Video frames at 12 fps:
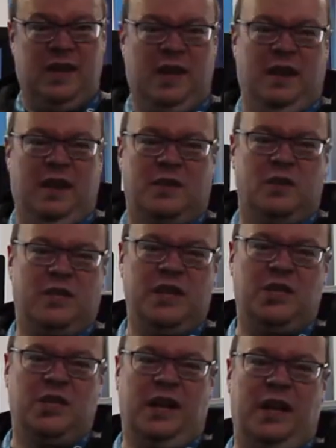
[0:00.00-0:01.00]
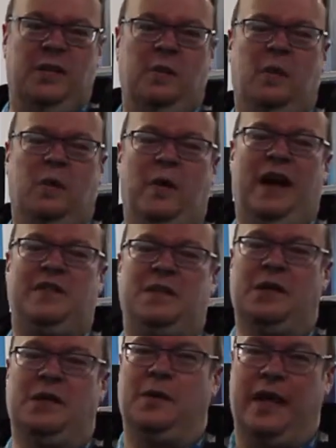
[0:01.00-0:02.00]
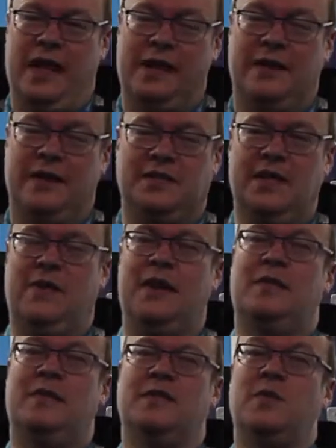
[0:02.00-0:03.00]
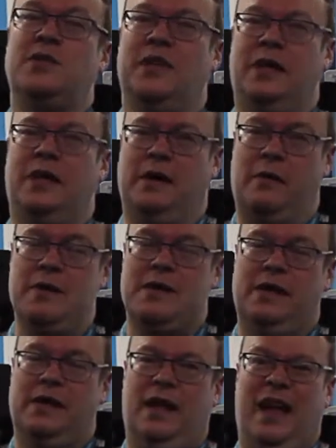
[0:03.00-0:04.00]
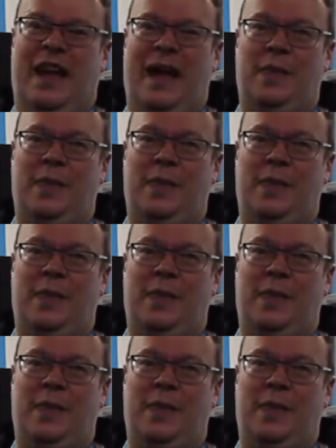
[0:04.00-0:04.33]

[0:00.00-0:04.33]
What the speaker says: So essentially, what we have to do there is derate the switching current and the